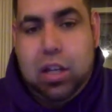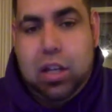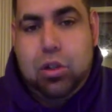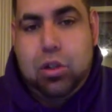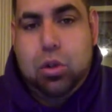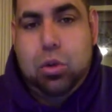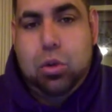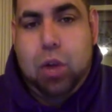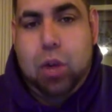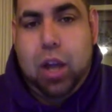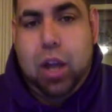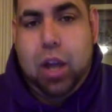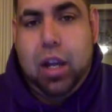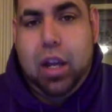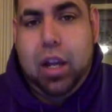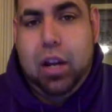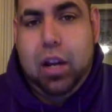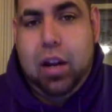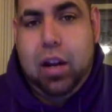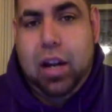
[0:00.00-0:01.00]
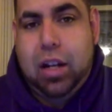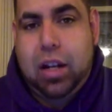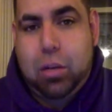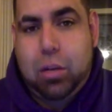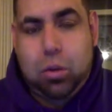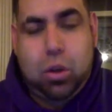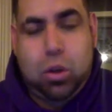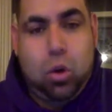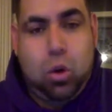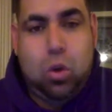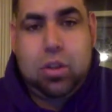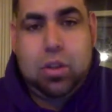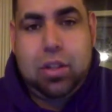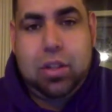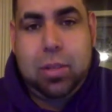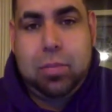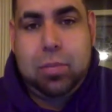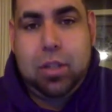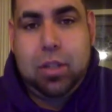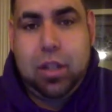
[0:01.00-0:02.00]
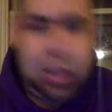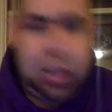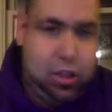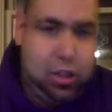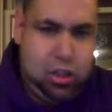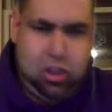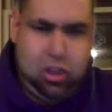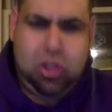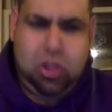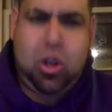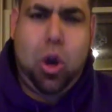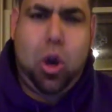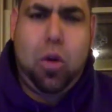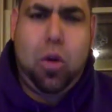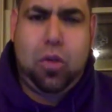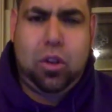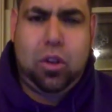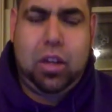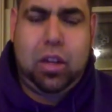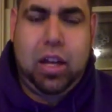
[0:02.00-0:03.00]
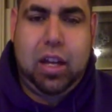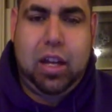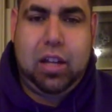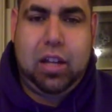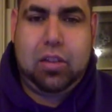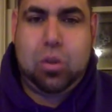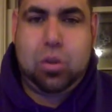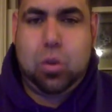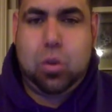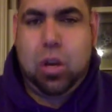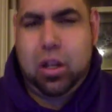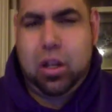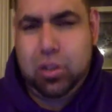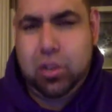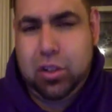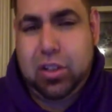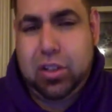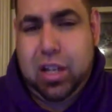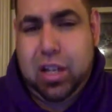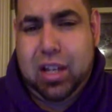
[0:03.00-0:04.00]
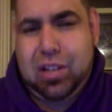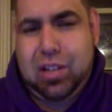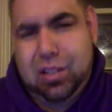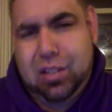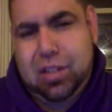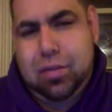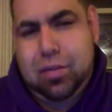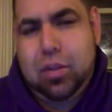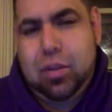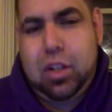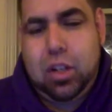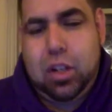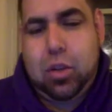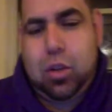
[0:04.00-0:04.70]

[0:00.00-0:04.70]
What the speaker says: tool right here, I can record something and just overlay it to where it looks like it's in the video